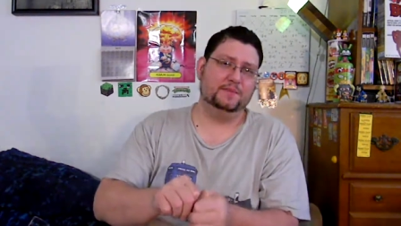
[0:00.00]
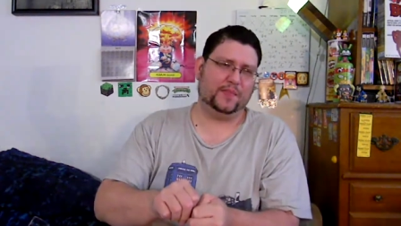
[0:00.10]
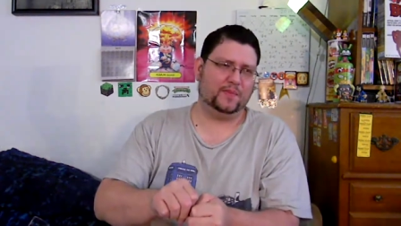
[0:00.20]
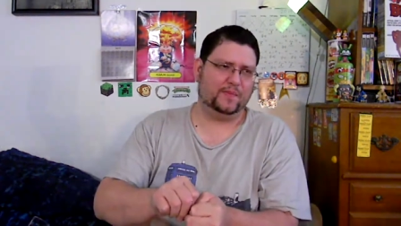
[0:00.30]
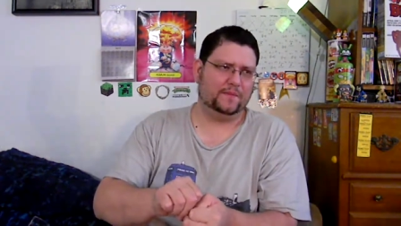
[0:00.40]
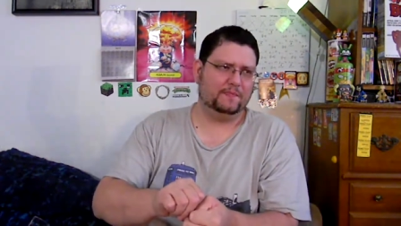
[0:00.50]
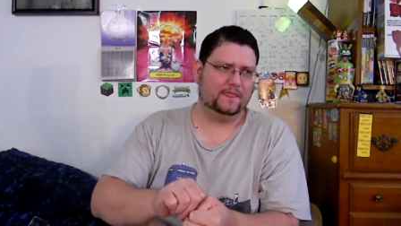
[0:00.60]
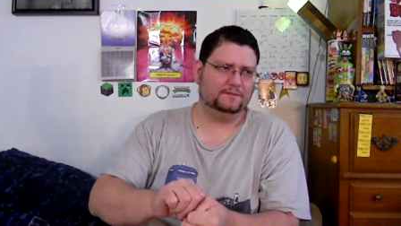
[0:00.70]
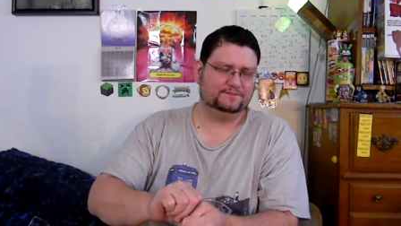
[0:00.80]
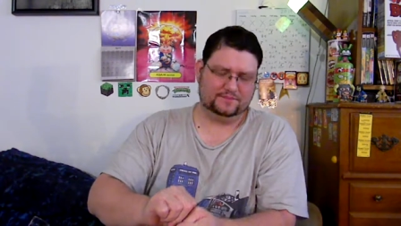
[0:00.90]
and
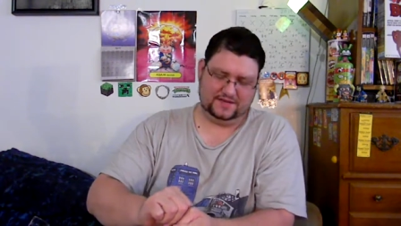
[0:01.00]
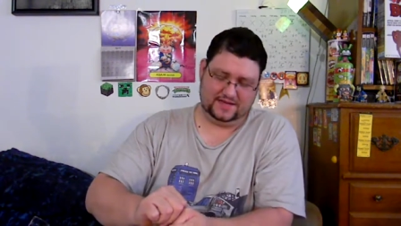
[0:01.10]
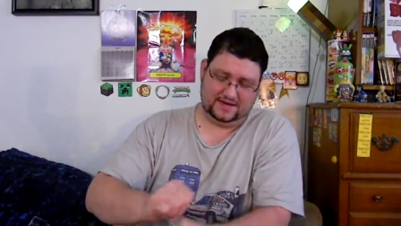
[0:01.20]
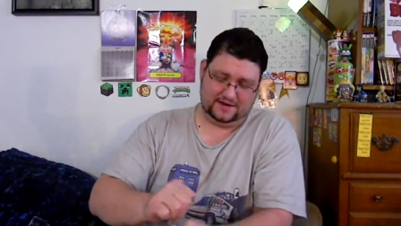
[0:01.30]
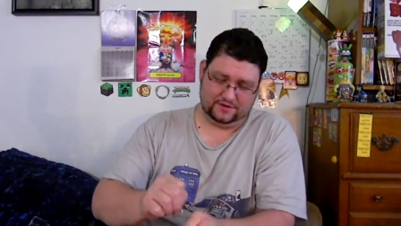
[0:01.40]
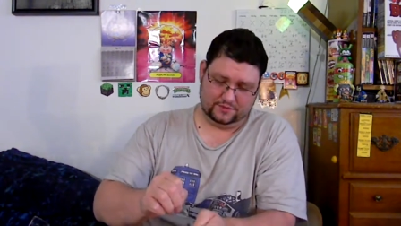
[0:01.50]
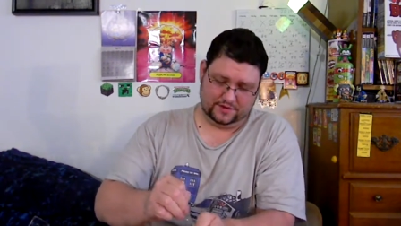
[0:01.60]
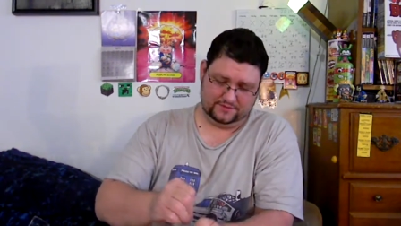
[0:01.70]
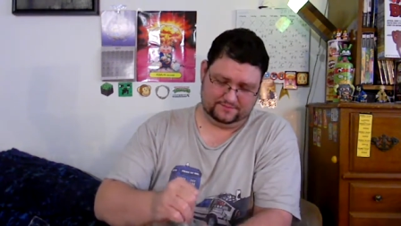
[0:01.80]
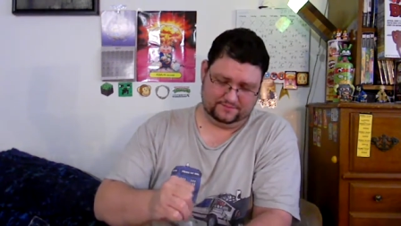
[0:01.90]
I don't
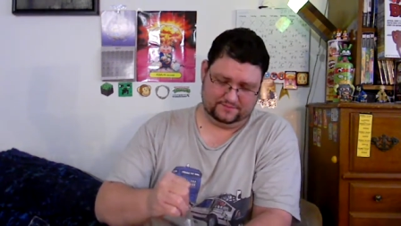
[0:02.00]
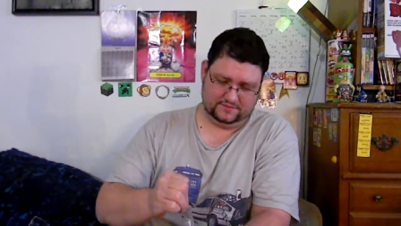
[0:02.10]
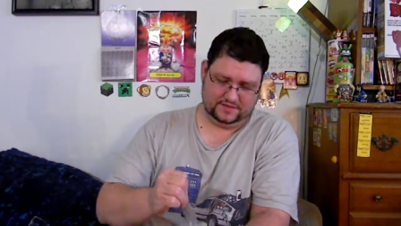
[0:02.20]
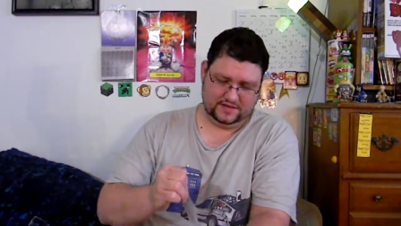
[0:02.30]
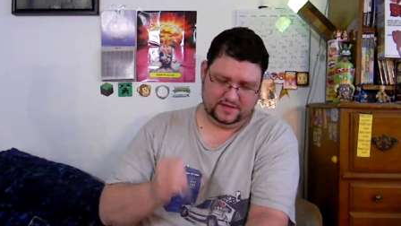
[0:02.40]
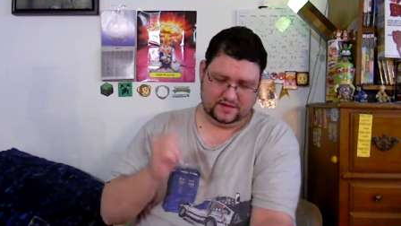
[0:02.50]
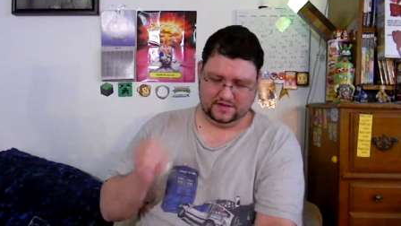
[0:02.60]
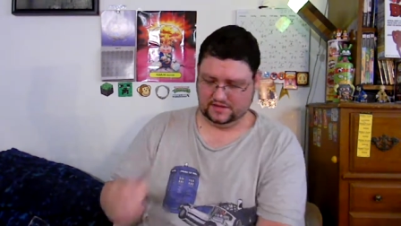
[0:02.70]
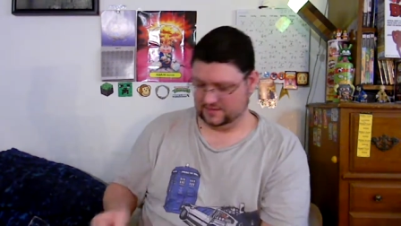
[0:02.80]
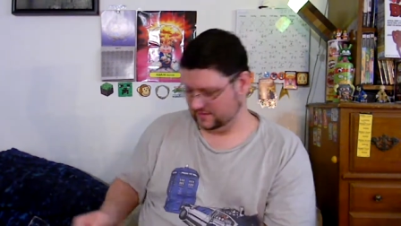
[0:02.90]
want
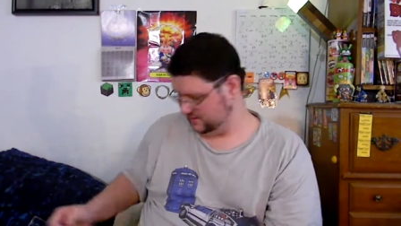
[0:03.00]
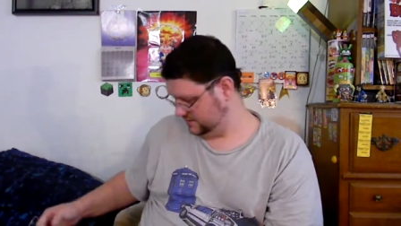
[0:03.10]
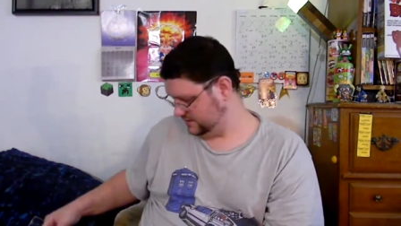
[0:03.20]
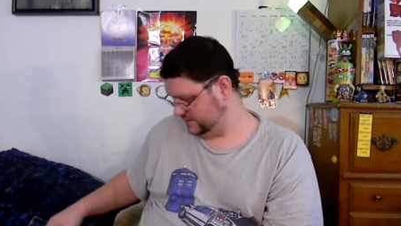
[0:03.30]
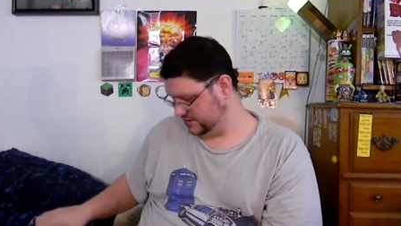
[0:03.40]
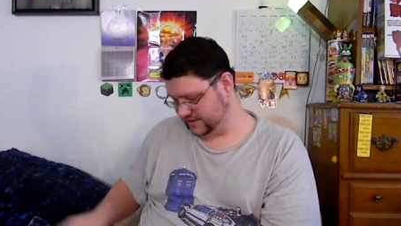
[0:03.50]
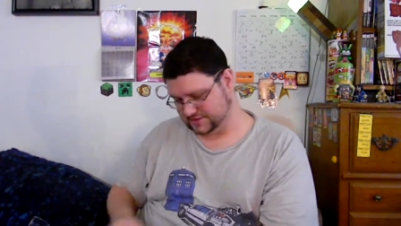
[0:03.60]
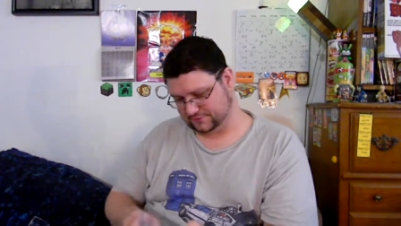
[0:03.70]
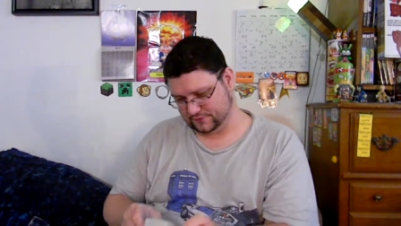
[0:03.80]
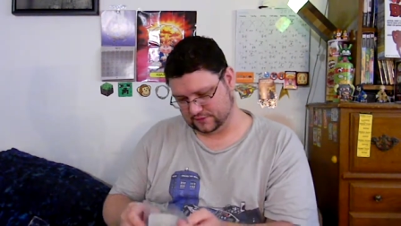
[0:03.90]
any
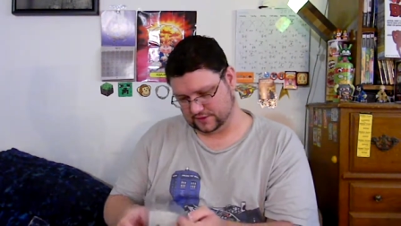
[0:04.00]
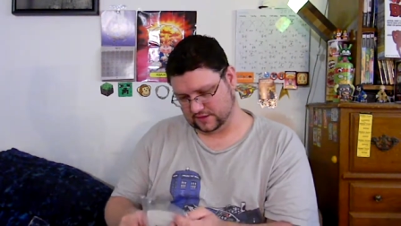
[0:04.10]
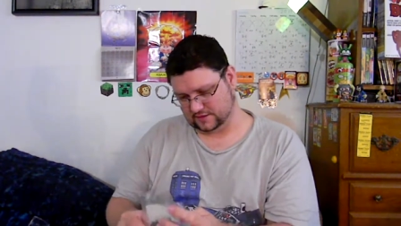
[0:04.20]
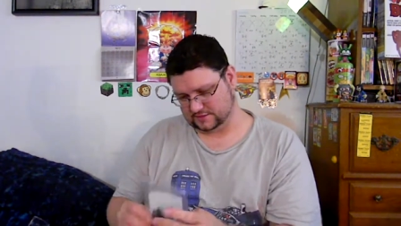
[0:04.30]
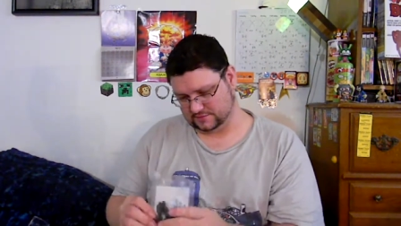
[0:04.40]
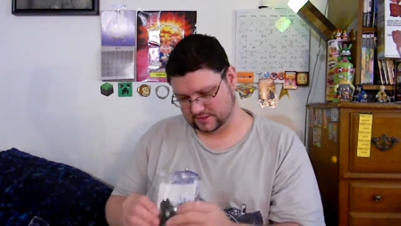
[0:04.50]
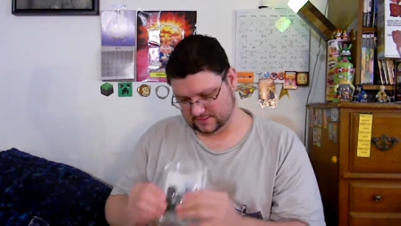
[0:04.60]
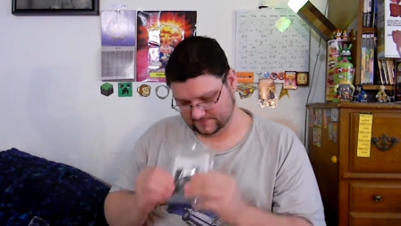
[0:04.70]
nasty foot thingies to be... It